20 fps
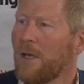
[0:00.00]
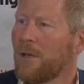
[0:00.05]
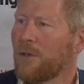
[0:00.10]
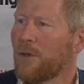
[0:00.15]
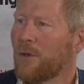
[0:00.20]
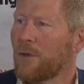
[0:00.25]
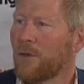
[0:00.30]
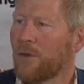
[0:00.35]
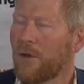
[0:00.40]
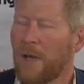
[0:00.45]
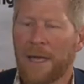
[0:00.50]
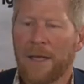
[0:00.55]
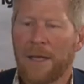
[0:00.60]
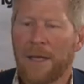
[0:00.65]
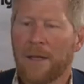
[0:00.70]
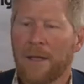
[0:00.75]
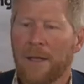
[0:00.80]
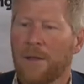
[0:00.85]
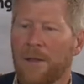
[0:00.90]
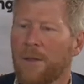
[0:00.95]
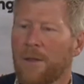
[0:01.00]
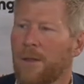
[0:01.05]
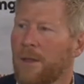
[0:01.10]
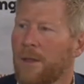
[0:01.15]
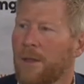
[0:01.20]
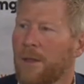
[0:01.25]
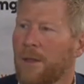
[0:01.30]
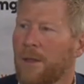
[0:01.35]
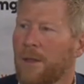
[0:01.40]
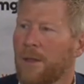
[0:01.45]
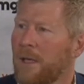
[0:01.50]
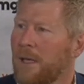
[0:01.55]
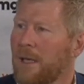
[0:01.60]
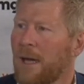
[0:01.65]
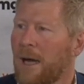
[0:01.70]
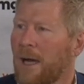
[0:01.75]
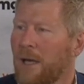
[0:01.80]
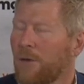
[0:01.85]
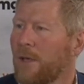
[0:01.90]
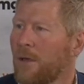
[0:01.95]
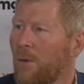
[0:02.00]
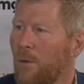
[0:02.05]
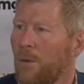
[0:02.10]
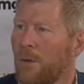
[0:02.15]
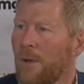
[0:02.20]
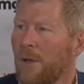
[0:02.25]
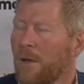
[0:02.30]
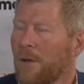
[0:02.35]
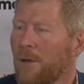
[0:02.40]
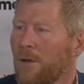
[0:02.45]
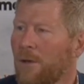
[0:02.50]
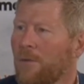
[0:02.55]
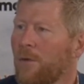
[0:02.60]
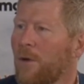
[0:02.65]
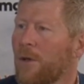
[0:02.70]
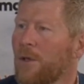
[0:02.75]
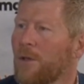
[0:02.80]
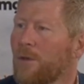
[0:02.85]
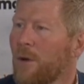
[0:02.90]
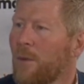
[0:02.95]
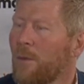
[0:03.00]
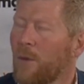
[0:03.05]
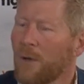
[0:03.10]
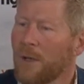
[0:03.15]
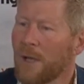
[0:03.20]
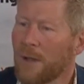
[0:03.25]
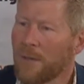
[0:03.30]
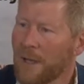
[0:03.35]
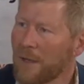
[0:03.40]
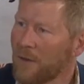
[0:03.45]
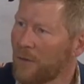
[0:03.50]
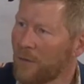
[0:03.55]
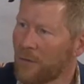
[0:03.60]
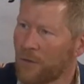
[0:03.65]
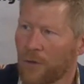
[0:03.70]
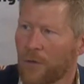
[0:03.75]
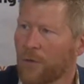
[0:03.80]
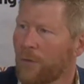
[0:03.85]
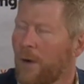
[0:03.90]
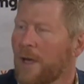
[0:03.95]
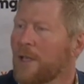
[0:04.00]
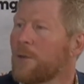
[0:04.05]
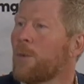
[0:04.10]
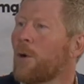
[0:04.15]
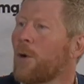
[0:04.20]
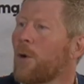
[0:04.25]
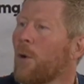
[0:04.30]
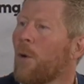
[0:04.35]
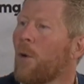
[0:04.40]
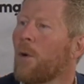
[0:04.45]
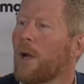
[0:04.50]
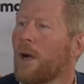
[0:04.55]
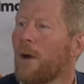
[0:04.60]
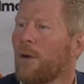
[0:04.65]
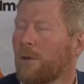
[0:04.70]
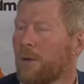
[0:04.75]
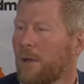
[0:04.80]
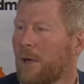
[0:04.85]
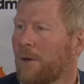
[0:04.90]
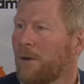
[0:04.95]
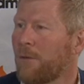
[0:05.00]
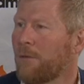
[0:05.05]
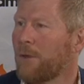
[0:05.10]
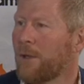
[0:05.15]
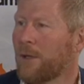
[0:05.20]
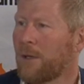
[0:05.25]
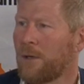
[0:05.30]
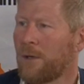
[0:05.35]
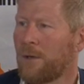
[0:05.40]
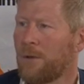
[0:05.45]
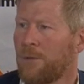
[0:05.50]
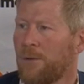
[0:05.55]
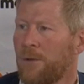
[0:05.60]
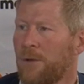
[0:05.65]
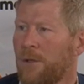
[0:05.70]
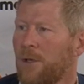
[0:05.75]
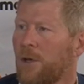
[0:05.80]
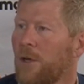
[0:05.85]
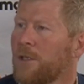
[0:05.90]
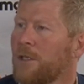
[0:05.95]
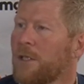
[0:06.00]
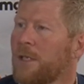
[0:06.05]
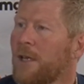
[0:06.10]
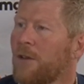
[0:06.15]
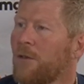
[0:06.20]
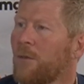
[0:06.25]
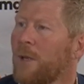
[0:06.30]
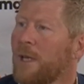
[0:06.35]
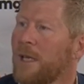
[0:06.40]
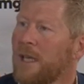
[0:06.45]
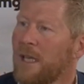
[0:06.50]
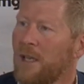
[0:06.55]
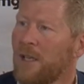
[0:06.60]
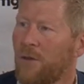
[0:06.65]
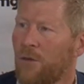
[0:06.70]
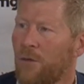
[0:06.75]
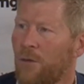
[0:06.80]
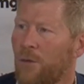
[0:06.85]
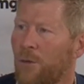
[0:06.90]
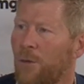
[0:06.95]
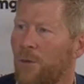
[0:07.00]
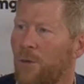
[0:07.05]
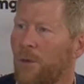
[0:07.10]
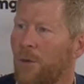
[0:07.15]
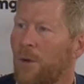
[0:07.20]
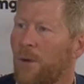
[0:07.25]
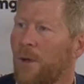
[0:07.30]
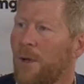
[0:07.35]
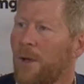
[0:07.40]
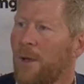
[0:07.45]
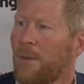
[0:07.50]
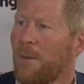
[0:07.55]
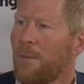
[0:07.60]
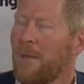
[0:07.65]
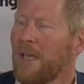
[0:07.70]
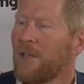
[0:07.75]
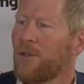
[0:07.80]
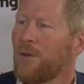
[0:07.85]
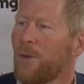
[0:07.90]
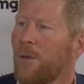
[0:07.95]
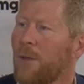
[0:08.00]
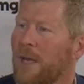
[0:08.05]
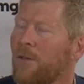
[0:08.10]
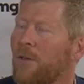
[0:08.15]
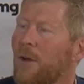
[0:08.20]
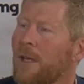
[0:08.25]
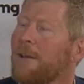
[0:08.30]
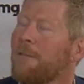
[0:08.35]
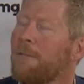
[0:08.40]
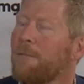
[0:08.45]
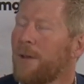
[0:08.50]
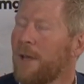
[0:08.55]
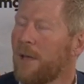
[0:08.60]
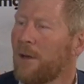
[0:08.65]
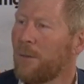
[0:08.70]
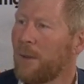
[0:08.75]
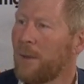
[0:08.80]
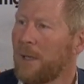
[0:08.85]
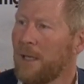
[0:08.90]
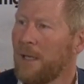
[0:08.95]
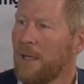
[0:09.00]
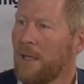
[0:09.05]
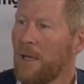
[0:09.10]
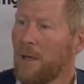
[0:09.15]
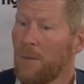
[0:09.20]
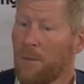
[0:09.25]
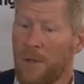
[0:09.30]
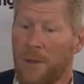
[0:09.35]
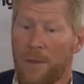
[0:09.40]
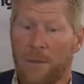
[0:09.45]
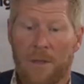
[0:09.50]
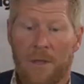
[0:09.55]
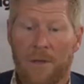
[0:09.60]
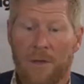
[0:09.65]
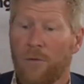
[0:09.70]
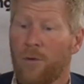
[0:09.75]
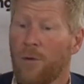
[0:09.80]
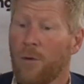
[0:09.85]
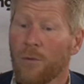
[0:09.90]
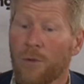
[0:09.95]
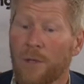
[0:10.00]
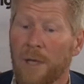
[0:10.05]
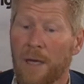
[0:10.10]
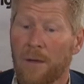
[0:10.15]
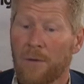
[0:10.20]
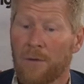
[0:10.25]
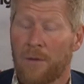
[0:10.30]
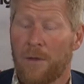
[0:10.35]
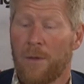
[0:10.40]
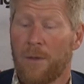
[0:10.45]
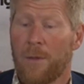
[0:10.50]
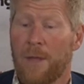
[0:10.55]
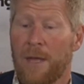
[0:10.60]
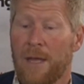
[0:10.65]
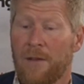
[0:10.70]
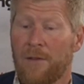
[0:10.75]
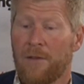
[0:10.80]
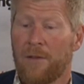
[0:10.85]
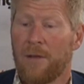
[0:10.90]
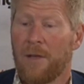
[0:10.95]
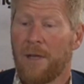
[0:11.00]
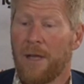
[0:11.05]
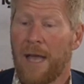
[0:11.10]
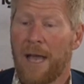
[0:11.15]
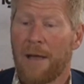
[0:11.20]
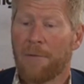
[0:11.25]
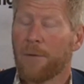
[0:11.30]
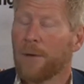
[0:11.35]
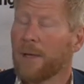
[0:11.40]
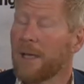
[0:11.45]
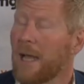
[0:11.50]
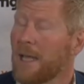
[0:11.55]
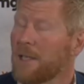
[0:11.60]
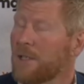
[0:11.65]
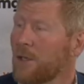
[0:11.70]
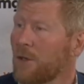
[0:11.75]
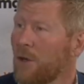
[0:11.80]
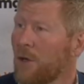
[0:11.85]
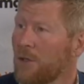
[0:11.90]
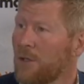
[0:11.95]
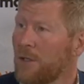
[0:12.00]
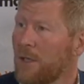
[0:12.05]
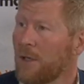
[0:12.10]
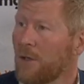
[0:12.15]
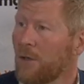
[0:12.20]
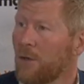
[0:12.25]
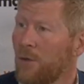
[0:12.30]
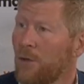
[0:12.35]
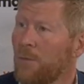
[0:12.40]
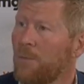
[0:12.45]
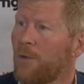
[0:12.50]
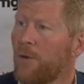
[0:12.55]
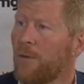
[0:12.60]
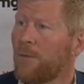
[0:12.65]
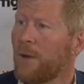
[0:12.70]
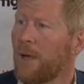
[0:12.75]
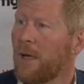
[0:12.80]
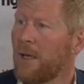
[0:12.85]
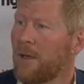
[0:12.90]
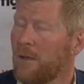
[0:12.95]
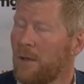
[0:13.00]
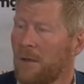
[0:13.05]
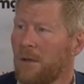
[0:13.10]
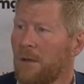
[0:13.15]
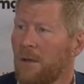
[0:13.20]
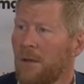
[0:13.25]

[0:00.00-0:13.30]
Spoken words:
just take the or convert it to ammonia and then just transport all out of the continent. We need to make it done in a fair way. But there's no doubt that Africa as a continent could provide